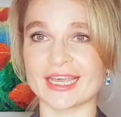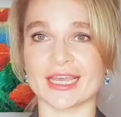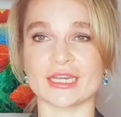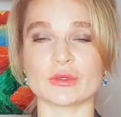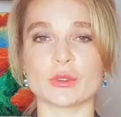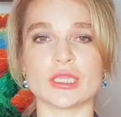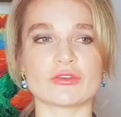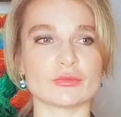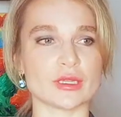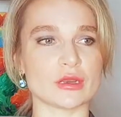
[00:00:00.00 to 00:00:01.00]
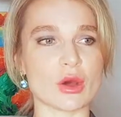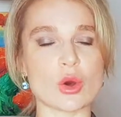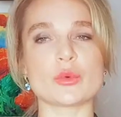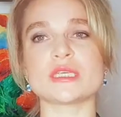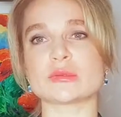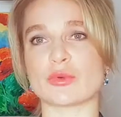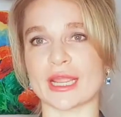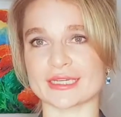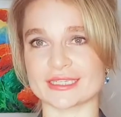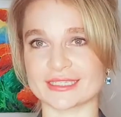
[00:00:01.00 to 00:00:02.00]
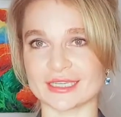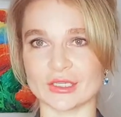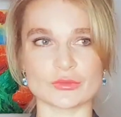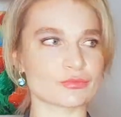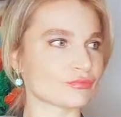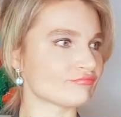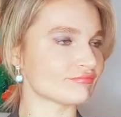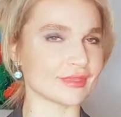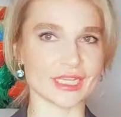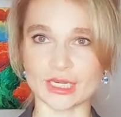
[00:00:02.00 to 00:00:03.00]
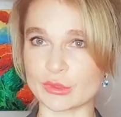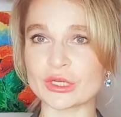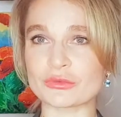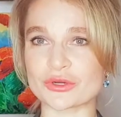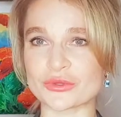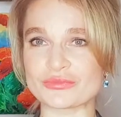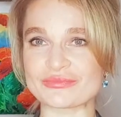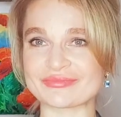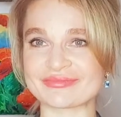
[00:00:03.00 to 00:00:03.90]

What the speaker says: and we've been always practicing in a meeting room